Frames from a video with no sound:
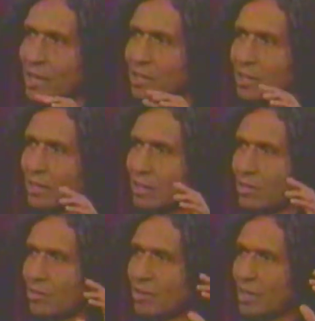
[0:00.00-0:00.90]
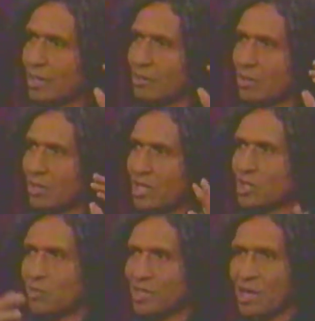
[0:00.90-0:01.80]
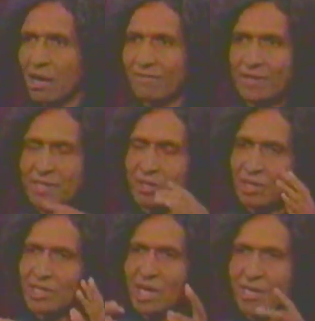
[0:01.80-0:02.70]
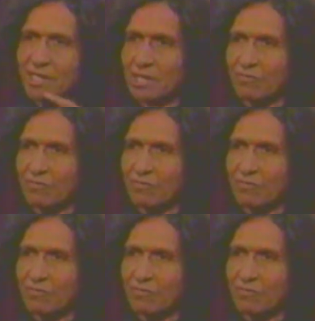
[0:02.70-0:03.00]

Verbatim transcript: it, you know, and you know East-West conflict and all this kind of stuff.